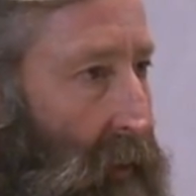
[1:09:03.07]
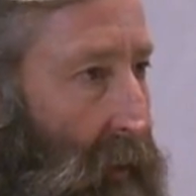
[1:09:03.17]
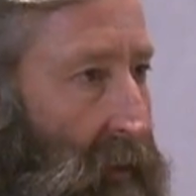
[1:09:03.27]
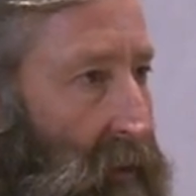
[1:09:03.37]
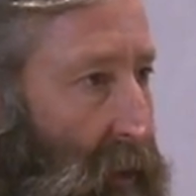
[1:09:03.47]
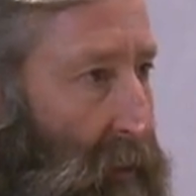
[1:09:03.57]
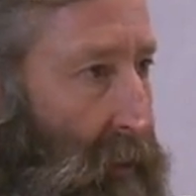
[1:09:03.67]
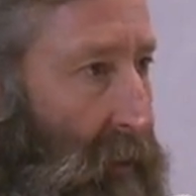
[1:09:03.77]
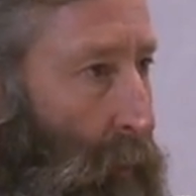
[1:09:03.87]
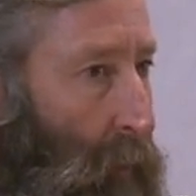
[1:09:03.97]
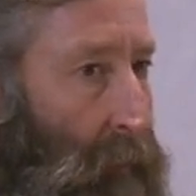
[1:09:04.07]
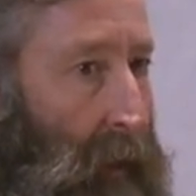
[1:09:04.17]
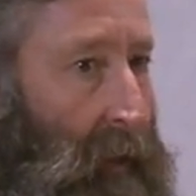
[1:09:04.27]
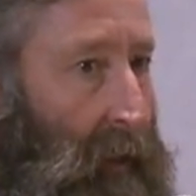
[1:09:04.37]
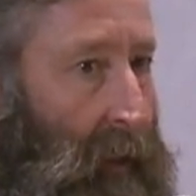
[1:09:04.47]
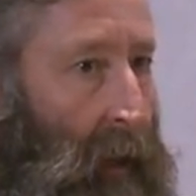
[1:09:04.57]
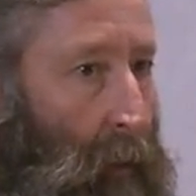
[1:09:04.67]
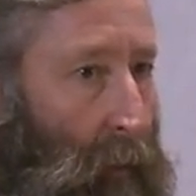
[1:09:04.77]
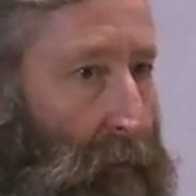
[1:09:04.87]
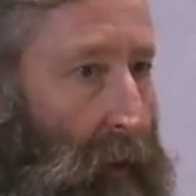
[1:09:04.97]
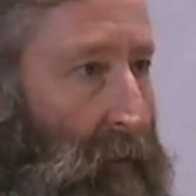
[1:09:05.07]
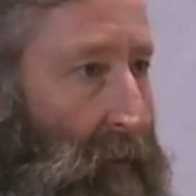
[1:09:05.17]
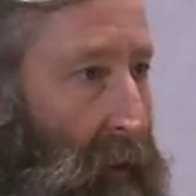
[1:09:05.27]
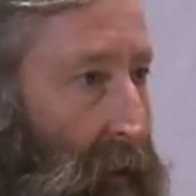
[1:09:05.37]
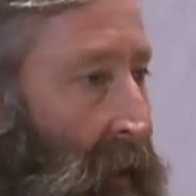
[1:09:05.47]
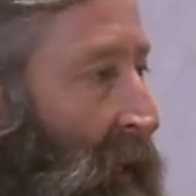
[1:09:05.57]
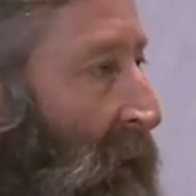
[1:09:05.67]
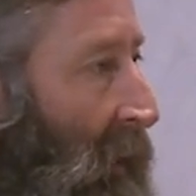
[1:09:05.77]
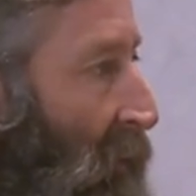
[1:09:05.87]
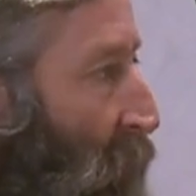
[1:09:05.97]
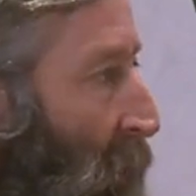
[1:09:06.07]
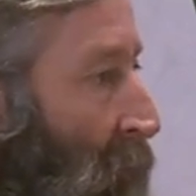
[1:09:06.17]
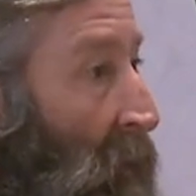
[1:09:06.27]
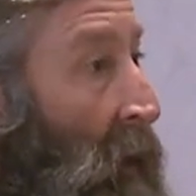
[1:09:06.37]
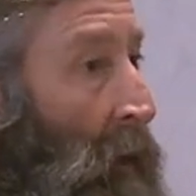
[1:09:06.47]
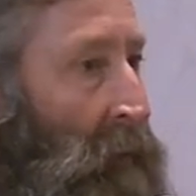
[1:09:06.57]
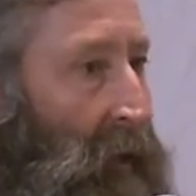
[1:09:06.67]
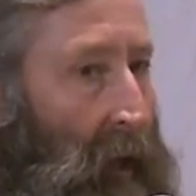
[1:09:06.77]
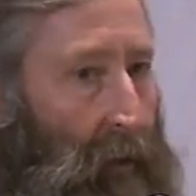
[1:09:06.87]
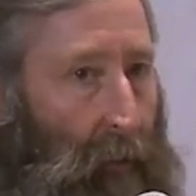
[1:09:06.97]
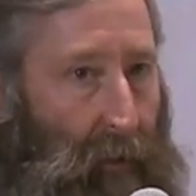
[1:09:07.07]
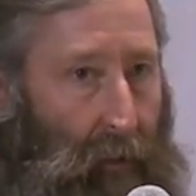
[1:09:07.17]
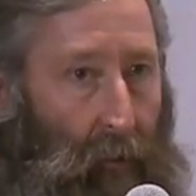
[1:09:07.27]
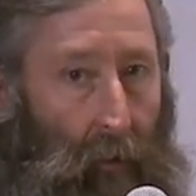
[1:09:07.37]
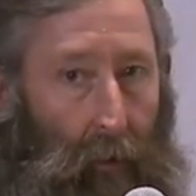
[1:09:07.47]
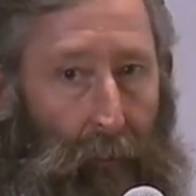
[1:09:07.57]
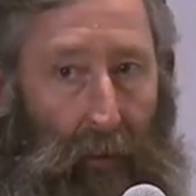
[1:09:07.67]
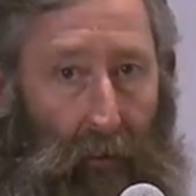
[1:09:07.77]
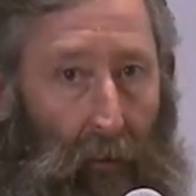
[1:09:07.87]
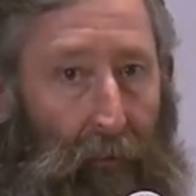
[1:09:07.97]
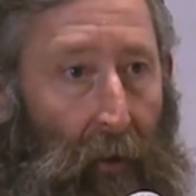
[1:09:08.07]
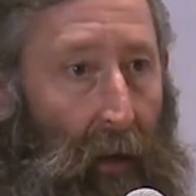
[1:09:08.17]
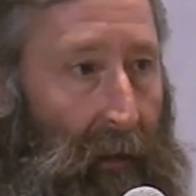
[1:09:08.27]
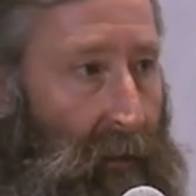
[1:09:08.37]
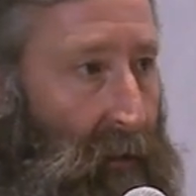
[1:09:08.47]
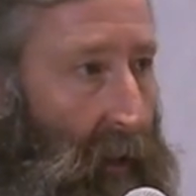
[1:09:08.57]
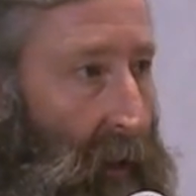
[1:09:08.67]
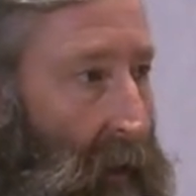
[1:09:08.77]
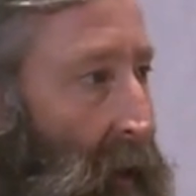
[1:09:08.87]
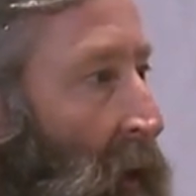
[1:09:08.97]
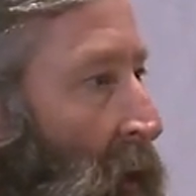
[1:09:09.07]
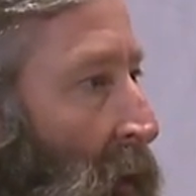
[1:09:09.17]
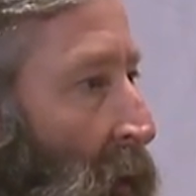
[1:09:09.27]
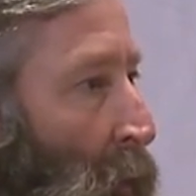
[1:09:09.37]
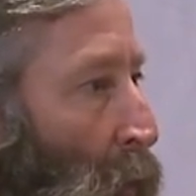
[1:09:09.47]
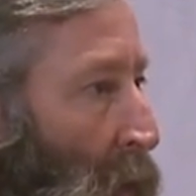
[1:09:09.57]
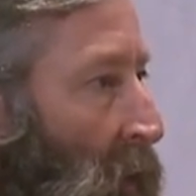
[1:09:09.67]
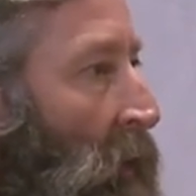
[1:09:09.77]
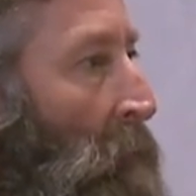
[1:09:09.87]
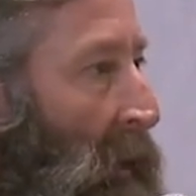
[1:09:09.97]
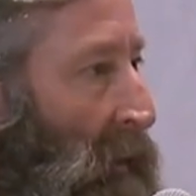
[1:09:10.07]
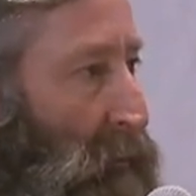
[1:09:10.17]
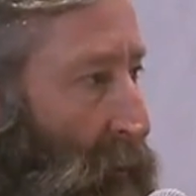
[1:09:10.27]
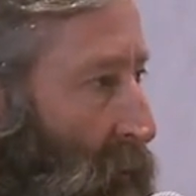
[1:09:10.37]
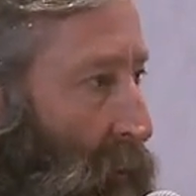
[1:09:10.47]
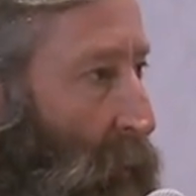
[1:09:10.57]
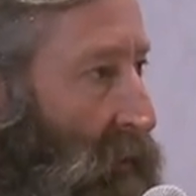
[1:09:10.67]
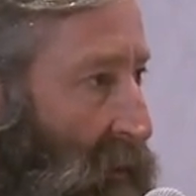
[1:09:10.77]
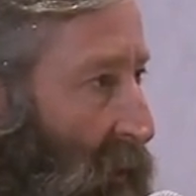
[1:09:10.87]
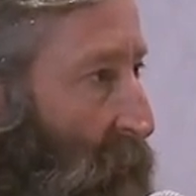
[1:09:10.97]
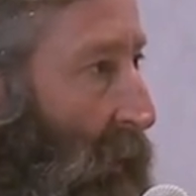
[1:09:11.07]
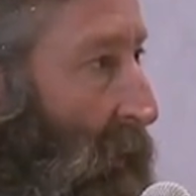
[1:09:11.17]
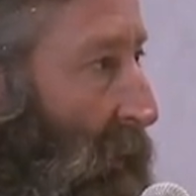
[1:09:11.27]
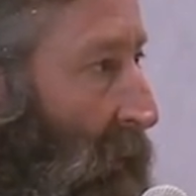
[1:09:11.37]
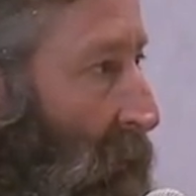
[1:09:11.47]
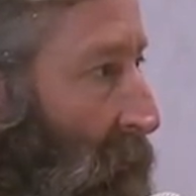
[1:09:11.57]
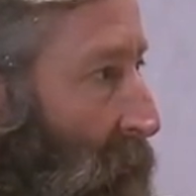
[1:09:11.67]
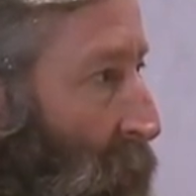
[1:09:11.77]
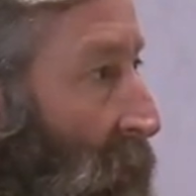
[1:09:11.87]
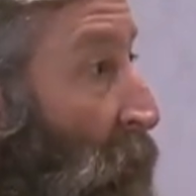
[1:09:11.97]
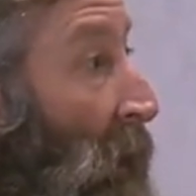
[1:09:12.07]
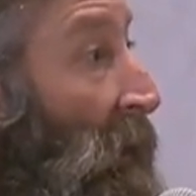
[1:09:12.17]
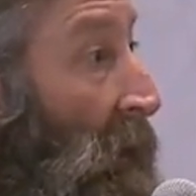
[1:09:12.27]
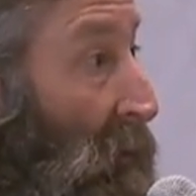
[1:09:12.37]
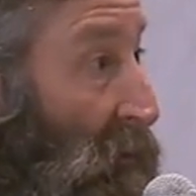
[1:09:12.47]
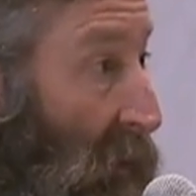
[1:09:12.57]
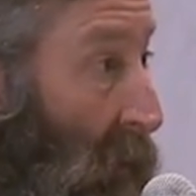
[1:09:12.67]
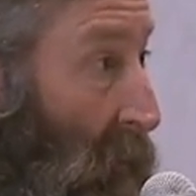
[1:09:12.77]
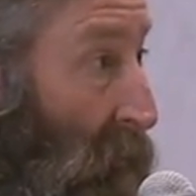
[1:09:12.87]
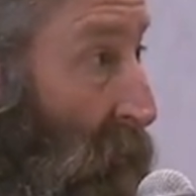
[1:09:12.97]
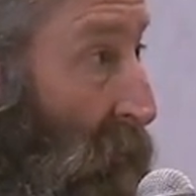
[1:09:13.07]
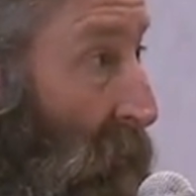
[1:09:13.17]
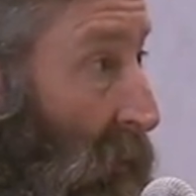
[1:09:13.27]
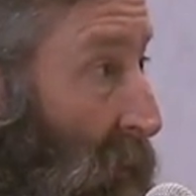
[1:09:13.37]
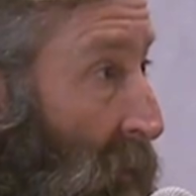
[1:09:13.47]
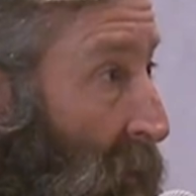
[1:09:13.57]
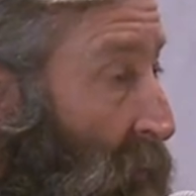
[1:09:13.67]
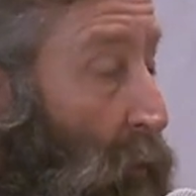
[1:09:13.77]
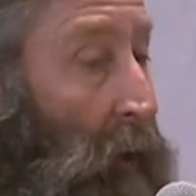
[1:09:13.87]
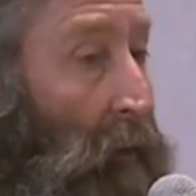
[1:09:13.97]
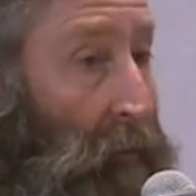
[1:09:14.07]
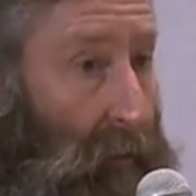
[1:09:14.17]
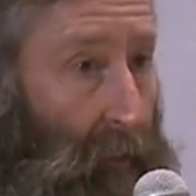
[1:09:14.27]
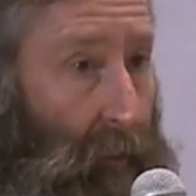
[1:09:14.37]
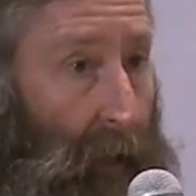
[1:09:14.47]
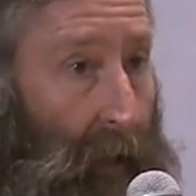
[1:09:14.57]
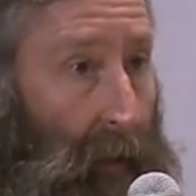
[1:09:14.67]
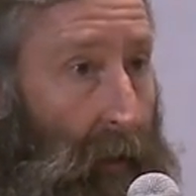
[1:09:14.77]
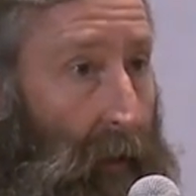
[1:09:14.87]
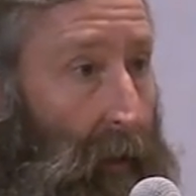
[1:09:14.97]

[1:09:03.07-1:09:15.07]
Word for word: to the decisions that we're making and how we're functioning, and if we don't come together as a group and unify and say, we're going to make sure that we self regulate, we're going to regulate ourselves. If we don't do that,